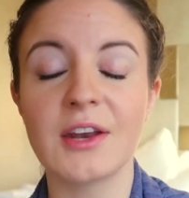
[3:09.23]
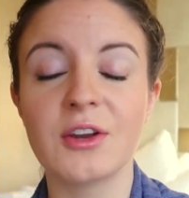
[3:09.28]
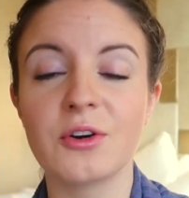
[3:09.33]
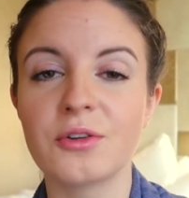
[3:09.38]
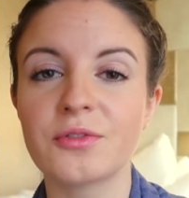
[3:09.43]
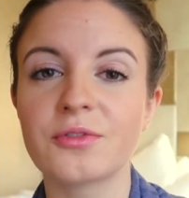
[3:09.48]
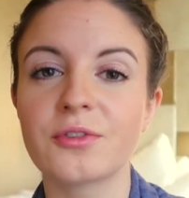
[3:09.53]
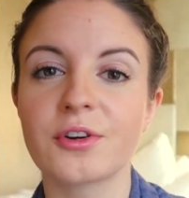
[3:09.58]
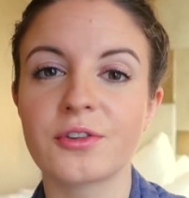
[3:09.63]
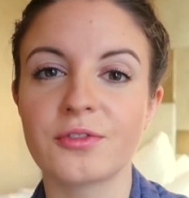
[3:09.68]
I
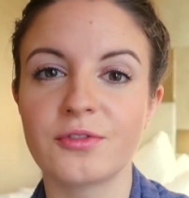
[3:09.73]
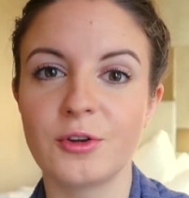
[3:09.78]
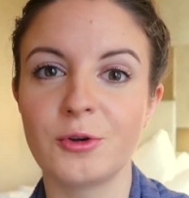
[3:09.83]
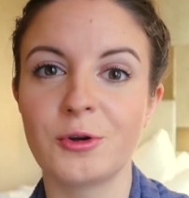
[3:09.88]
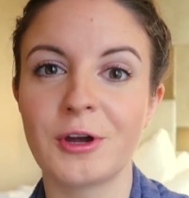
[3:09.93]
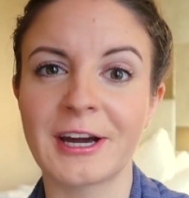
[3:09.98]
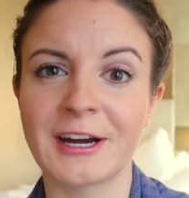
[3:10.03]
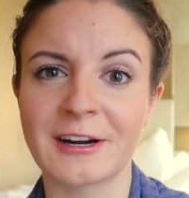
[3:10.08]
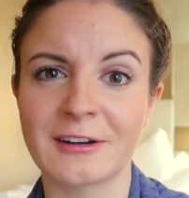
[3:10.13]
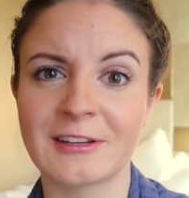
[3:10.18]
know for a
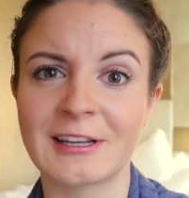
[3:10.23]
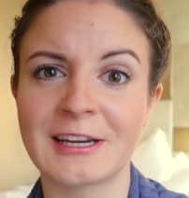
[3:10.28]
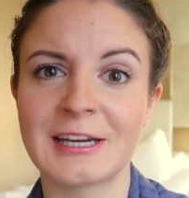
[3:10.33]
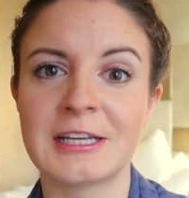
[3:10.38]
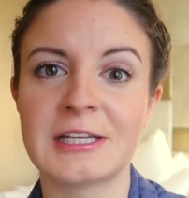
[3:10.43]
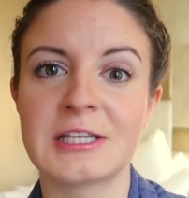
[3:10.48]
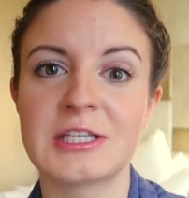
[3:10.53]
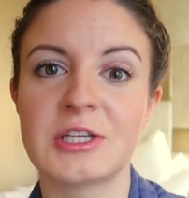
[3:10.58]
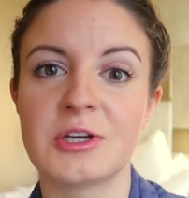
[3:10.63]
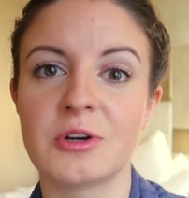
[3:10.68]
few
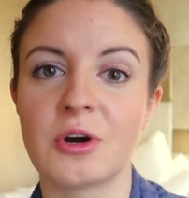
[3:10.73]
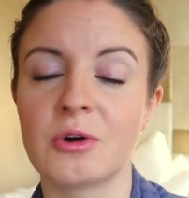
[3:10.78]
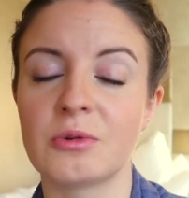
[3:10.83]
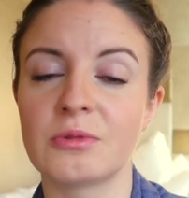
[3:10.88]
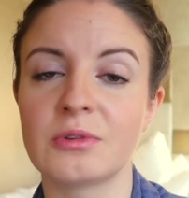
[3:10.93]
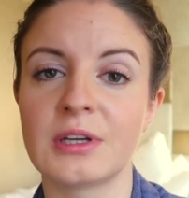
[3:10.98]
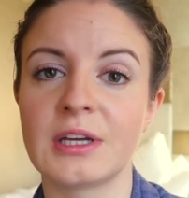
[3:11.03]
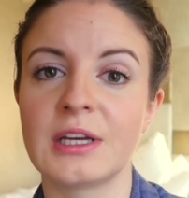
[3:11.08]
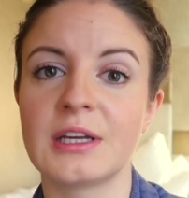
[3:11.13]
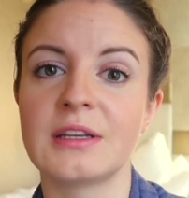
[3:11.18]
airlines you
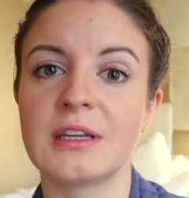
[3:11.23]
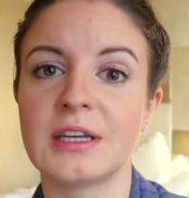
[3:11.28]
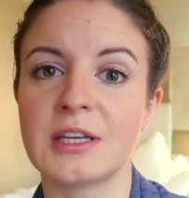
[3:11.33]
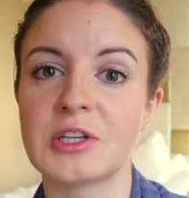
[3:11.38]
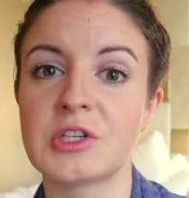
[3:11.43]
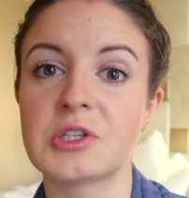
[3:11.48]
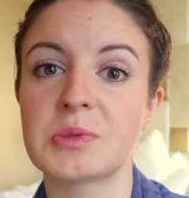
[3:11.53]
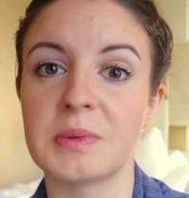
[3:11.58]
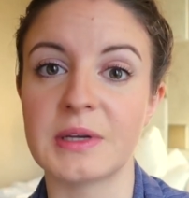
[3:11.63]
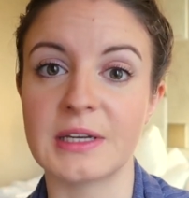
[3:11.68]
only
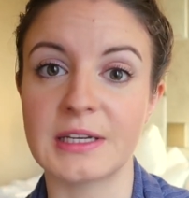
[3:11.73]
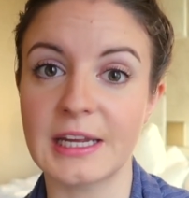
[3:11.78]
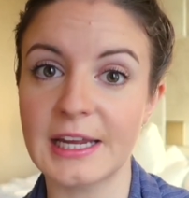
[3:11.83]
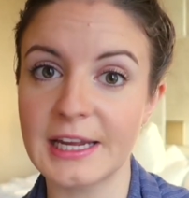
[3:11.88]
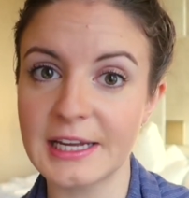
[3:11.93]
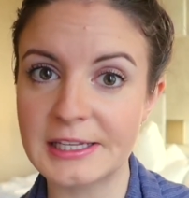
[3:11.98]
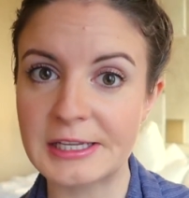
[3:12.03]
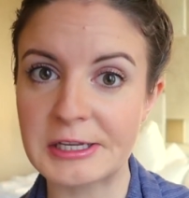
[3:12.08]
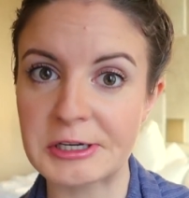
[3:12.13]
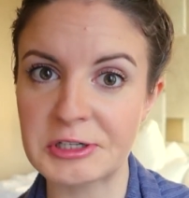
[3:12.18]
need to speak
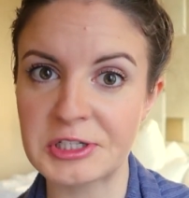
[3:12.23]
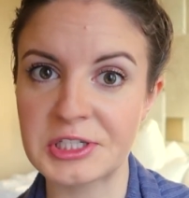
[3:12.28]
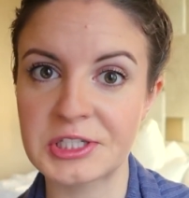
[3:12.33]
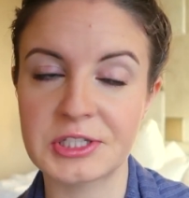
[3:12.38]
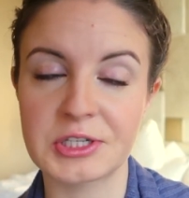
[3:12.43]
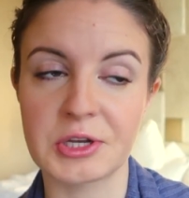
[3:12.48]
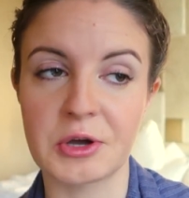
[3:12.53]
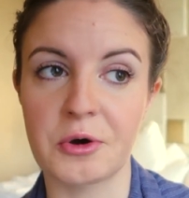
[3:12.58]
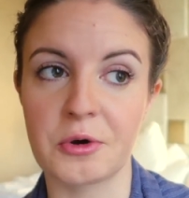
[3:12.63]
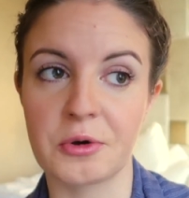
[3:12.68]
English,
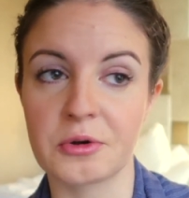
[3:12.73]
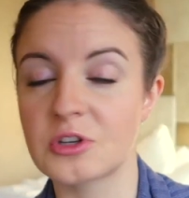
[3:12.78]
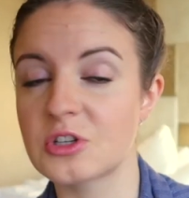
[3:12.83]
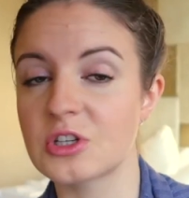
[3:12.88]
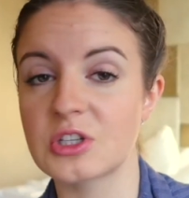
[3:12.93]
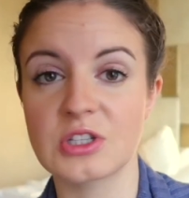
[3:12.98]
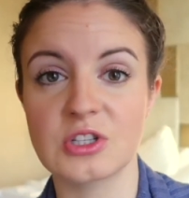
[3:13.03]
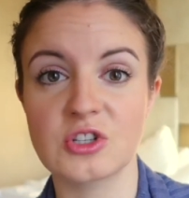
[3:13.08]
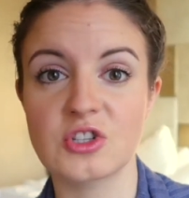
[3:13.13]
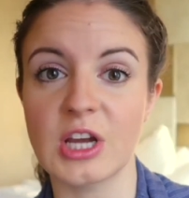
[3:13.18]
so
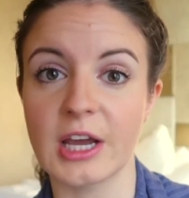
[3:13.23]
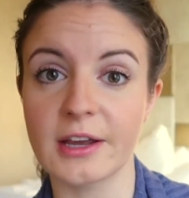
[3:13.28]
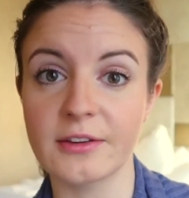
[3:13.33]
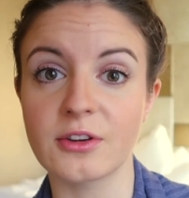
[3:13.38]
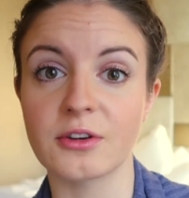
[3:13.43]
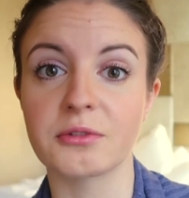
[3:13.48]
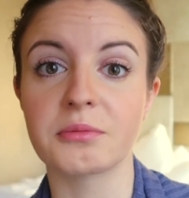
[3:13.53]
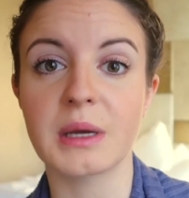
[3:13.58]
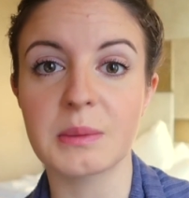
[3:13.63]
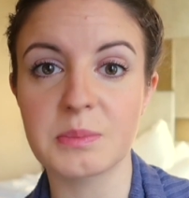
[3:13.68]
just
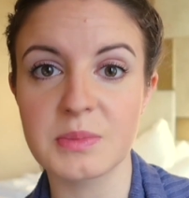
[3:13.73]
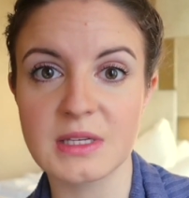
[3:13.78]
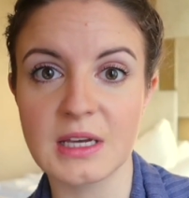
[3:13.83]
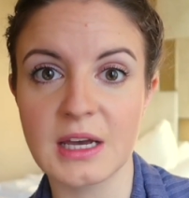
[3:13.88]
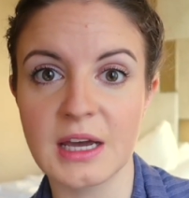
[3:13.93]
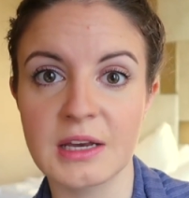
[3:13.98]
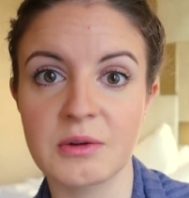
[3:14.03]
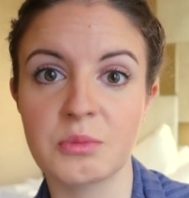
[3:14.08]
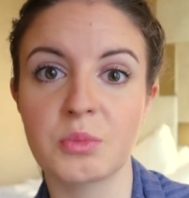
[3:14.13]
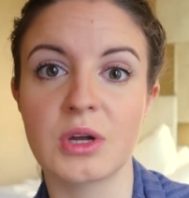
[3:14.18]
check their
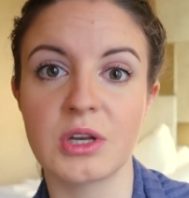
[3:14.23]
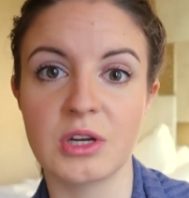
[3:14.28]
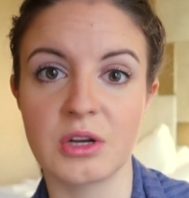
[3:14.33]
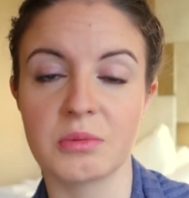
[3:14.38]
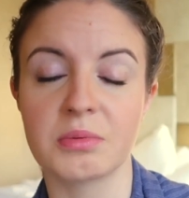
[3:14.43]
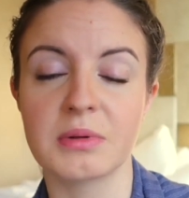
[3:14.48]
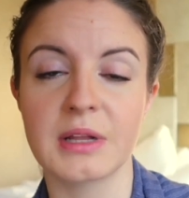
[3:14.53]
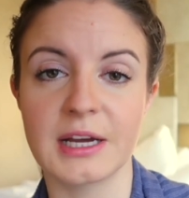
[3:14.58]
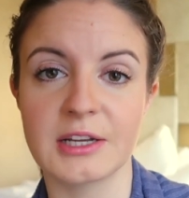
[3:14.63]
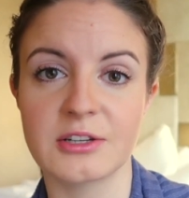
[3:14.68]
website when
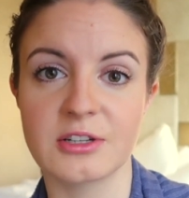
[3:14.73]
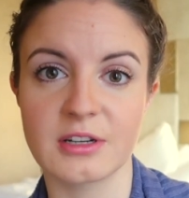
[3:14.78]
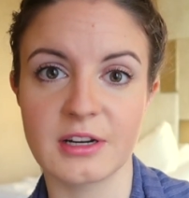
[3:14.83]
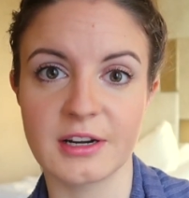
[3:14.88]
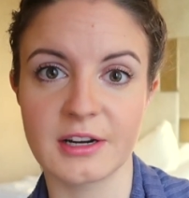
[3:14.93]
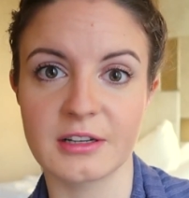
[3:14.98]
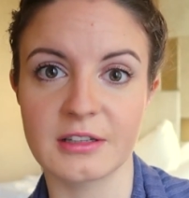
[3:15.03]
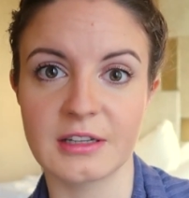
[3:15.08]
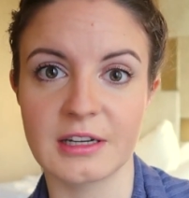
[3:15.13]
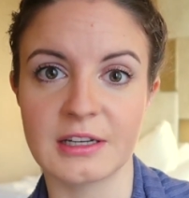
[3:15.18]
you apply to an
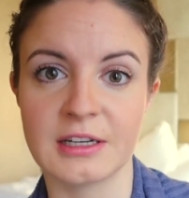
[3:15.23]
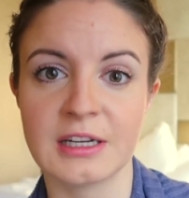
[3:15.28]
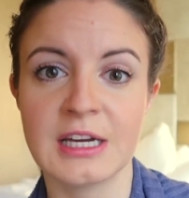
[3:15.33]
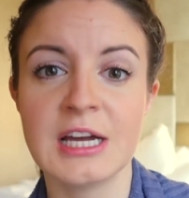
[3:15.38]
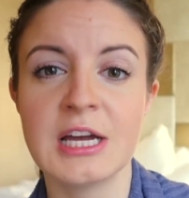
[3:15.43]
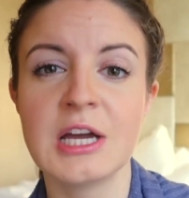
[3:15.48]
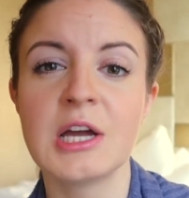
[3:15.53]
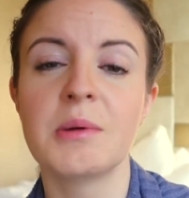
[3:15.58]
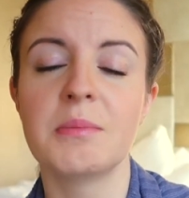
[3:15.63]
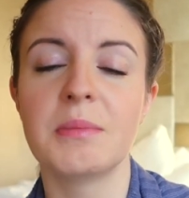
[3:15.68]
airline.